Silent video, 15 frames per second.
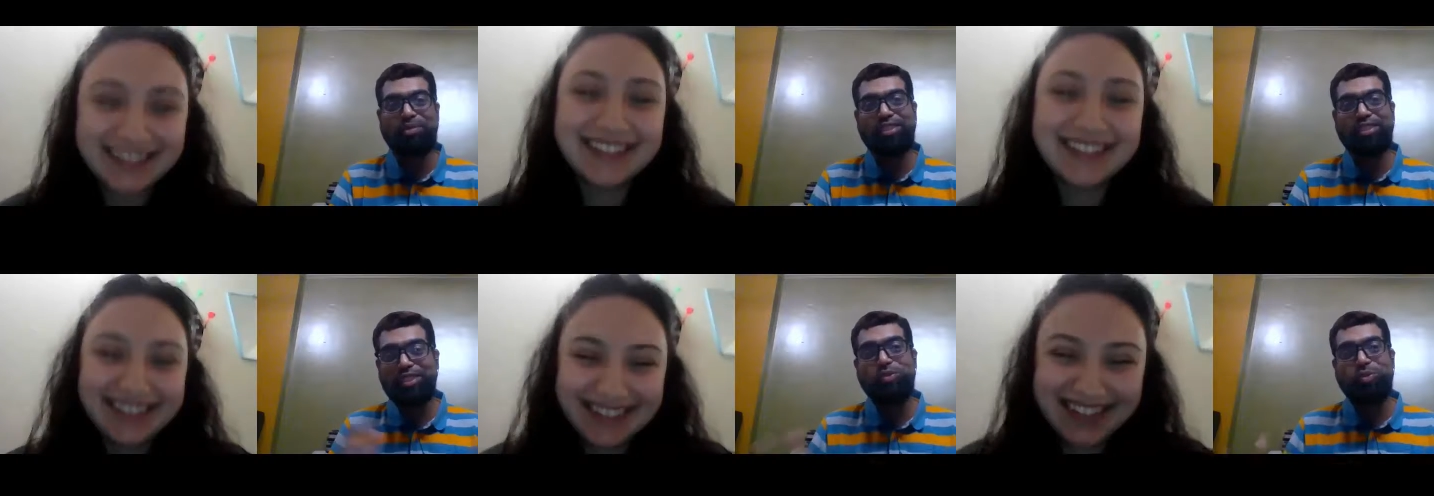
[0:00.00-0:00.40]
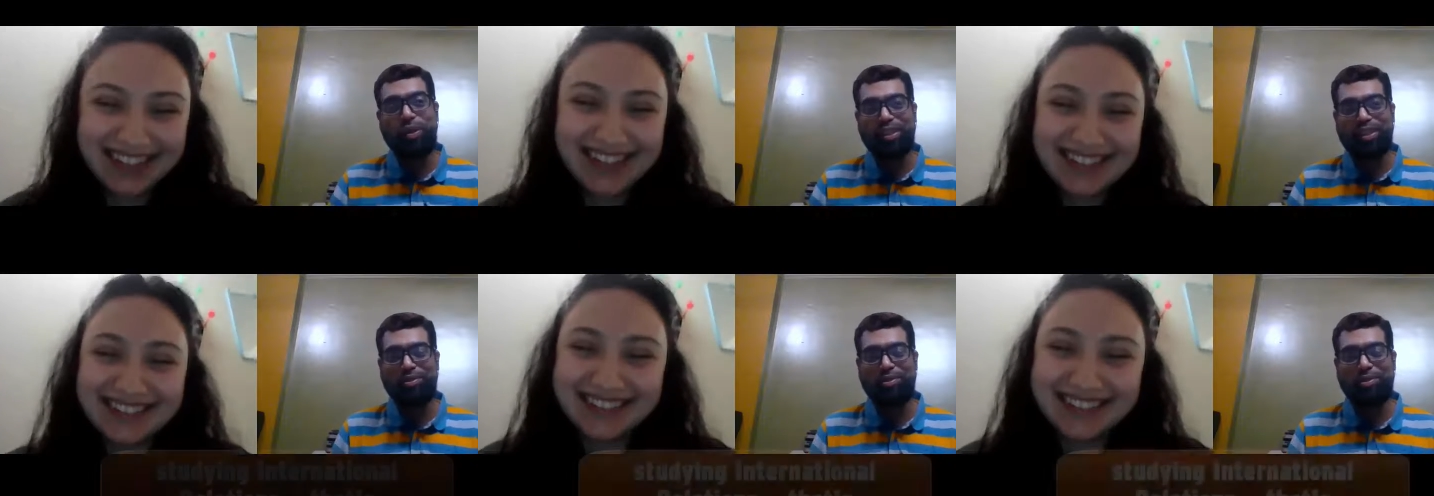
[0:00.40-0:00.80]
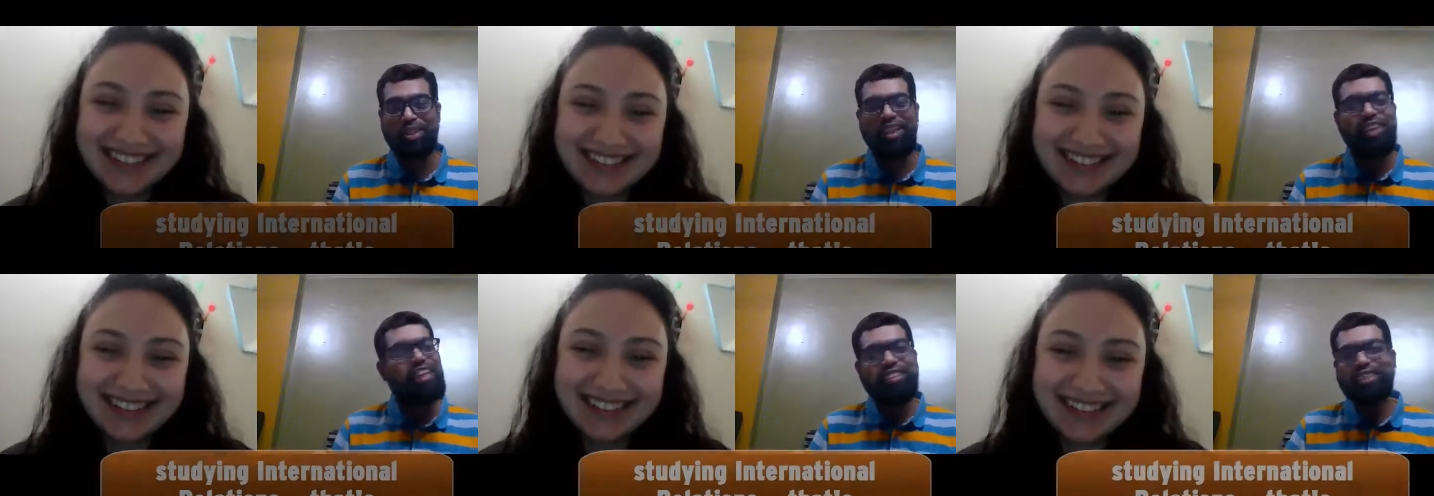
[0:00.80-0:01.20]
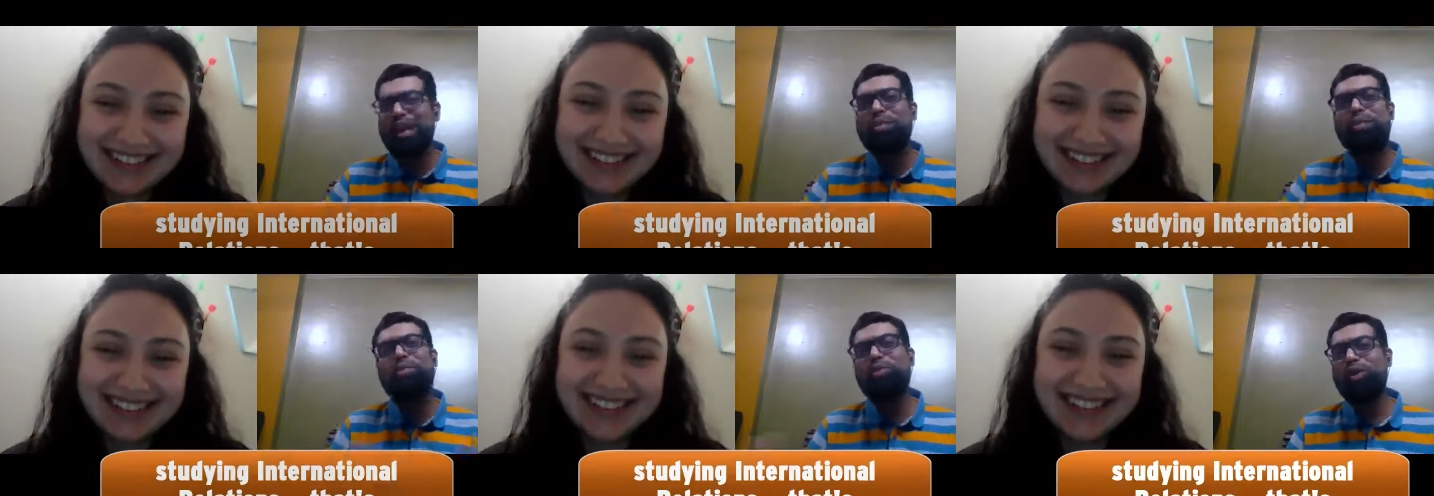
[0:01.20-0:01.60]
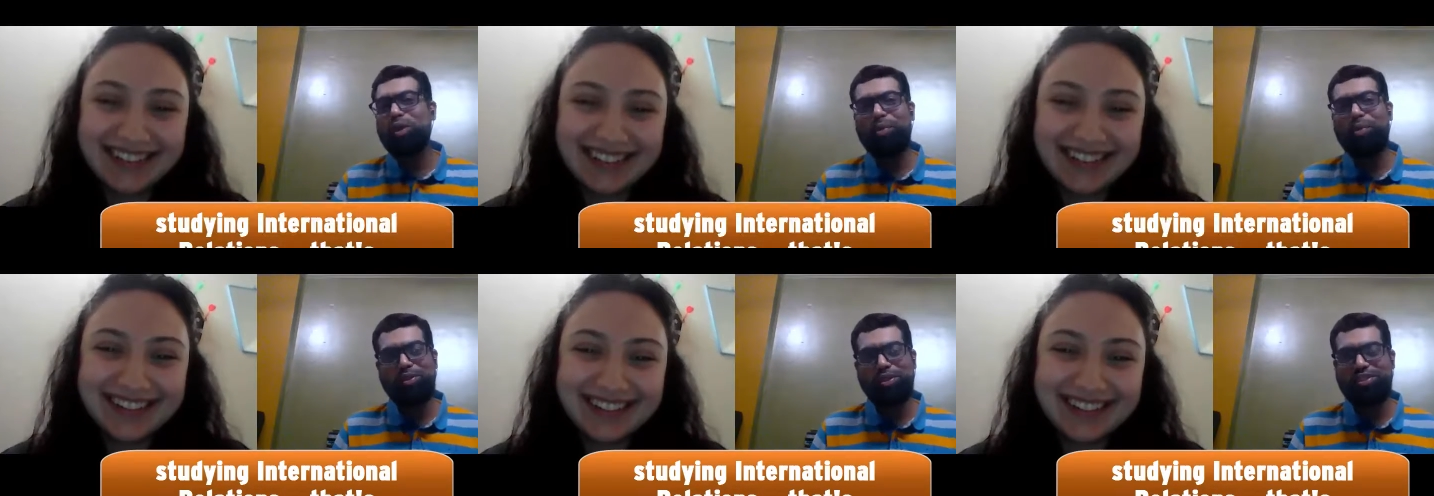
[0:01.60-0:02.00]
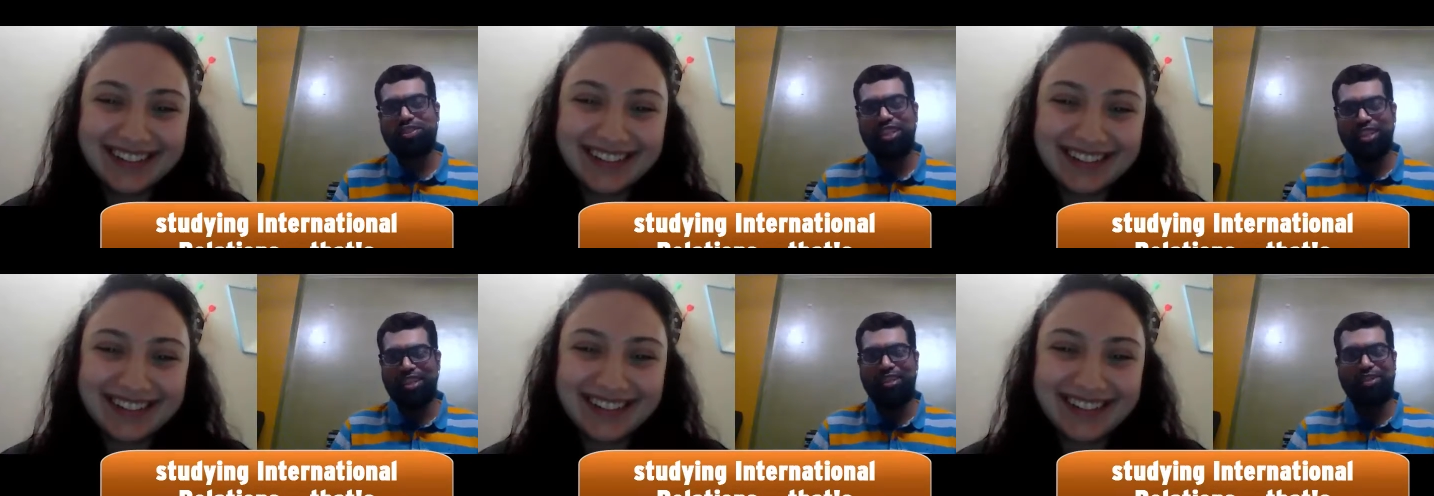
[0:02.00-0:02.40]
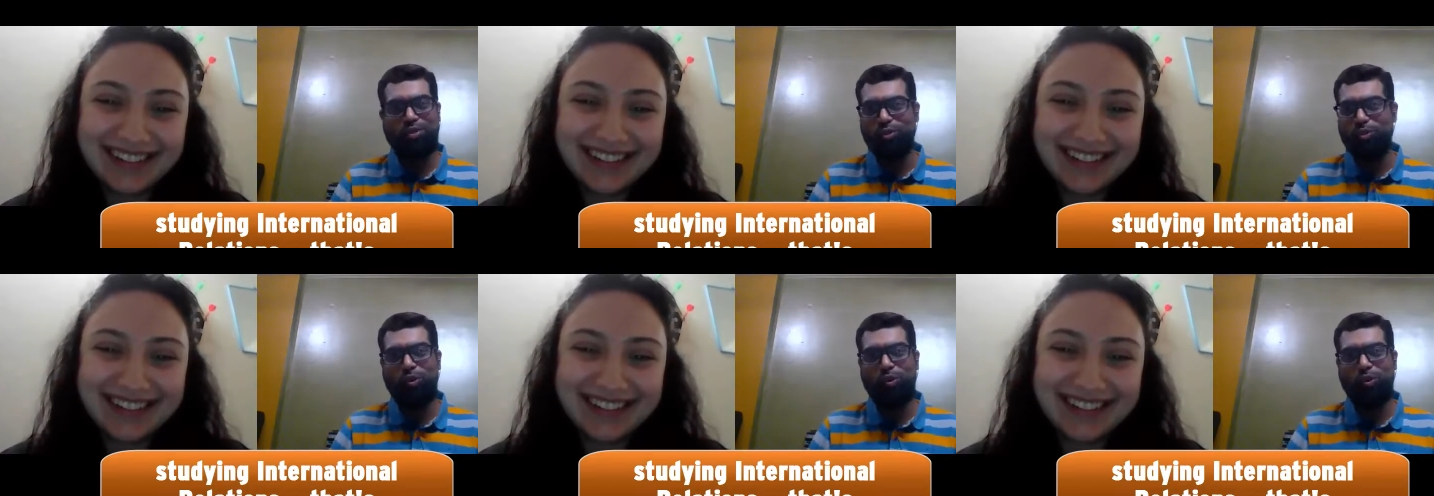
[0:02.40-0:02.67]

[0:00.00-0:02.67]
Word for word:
Speaker 1: This is wonderful. Tell me more about the studies.